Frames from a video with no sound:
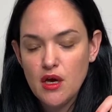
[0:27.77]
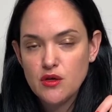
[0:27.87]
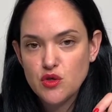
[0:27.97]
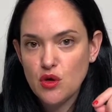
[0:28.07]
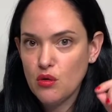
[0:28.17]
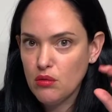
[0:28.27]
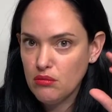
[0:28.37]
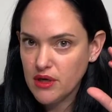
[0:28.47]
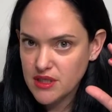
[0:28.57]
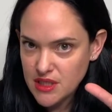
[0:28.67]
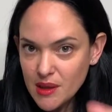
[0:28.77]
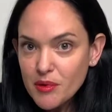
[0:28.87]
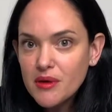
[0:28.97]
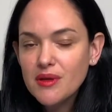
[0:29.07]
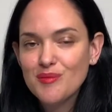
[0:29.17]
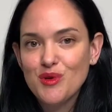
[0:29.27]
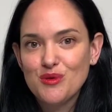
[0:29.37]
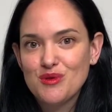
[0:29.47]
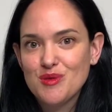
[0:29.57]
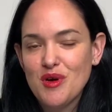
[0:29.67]
So a typical immune
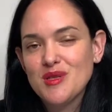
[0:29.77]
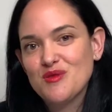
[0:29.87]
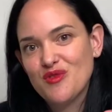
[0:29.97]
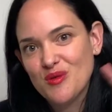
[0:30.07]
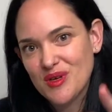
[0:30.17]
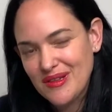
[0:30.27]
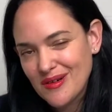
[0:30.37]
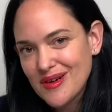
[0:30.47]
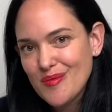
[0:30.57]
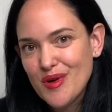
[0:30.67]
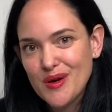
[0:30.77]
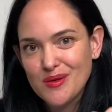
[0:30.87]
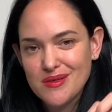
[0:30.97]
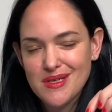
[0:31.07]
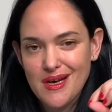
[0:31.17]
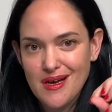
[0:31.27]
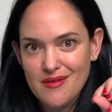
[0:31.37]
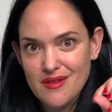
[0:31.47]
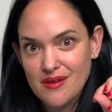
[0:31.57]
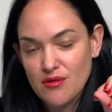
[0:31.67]
response, before we learn about
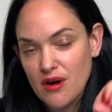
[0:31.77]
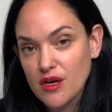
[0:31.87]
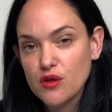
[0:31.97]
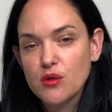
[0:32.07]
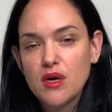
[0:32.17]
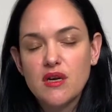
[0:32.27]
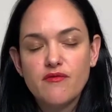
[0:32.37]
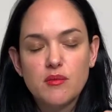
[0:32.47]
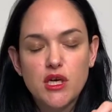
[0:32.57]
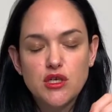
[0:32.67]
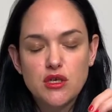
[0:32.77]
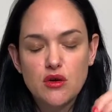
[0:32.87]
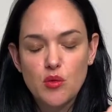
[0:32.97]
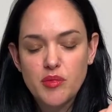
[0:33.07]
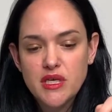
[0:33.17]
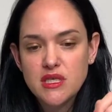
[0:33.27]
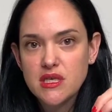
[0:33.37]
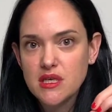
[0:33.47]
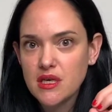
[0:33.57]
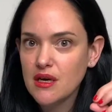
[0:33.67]
the chronic low-grade inflammation in
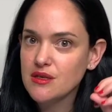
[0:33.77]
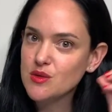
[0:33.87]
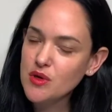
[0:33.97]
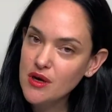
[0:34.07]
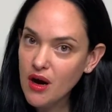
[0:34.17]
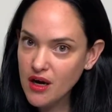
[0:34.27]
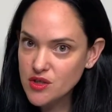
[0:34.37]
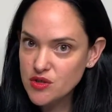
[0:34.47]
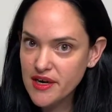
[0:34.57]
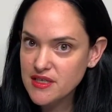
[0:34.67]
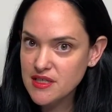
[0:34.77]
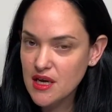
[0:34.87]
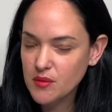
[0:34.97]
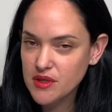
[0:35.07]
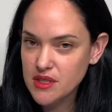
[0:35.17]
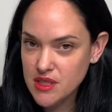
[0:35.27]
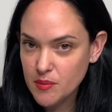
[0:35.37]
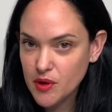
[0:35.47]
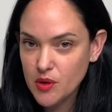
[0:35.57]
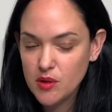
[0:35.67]
obesity, I just want to contrast that with a
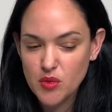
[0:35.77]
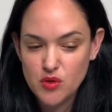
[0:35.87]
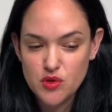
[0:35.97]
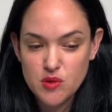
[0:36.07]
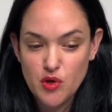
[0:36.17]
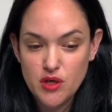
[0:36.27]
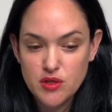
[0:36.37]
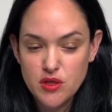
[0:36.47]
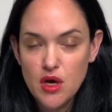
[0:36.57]
typical immune response.